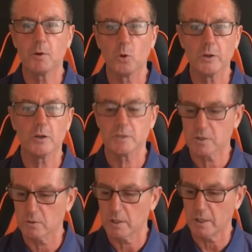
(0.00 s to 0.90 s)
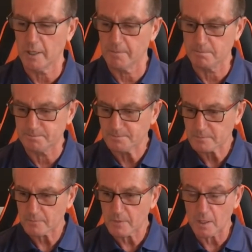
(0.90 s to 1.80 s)
going on to a
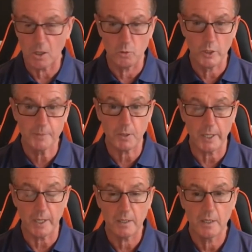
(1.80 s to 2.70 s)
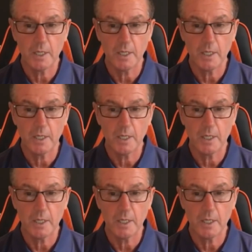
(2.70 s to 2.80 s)
replayer.